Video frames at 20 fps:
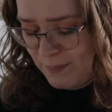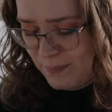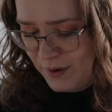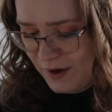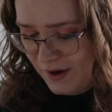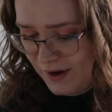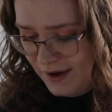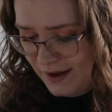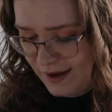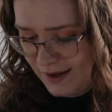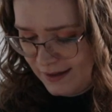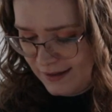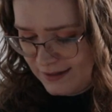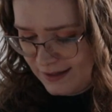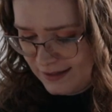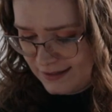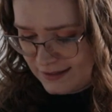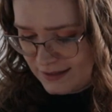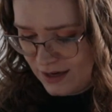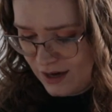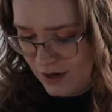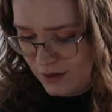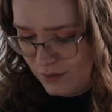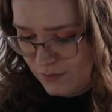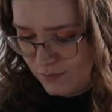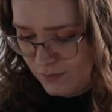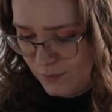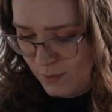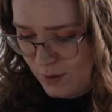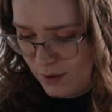But that's kind
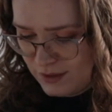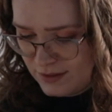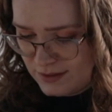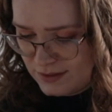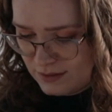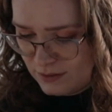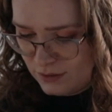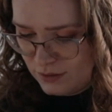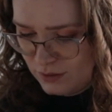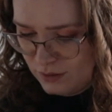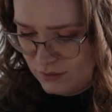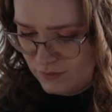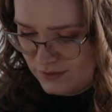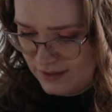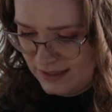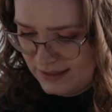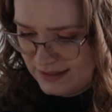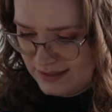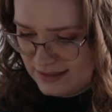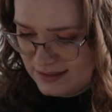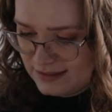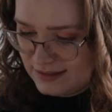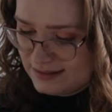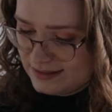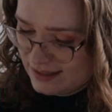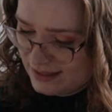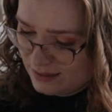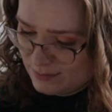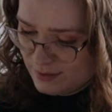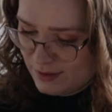of what Goodreads
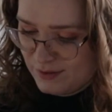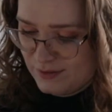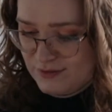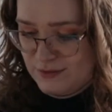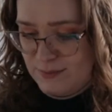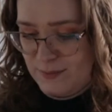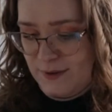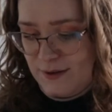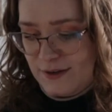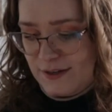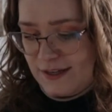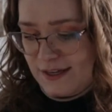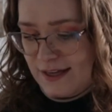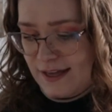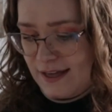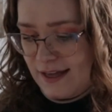said about this book.